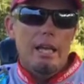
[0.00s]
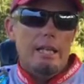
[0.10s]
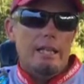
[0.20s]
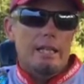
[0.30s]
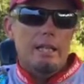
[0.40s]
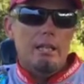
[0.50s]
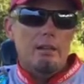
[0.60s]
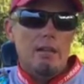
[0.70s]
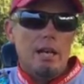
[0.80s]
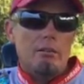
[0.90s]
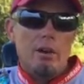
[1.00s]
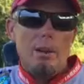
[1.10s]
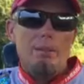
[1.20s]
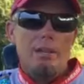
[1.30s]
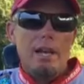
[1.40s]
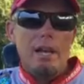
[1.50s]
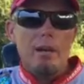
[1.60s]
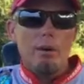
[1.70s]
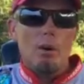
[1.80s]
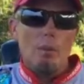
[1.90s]
I'd wrap the day
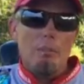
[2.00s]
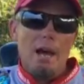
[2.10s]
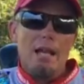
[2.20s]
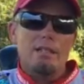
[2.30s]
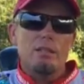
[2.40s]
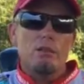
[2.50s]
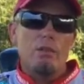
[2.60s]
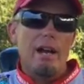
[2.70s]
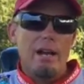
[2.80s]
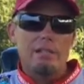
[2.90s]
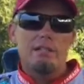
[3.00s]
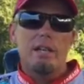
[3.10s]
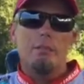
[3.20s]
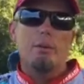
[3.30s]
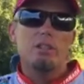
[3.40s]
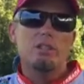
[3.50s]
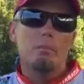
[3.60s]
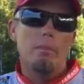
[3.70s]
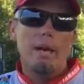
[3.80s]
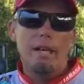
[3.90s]
up going back to the grass and
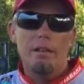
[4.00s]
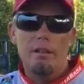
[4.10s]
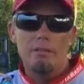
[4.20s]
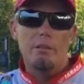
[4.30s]
punching matted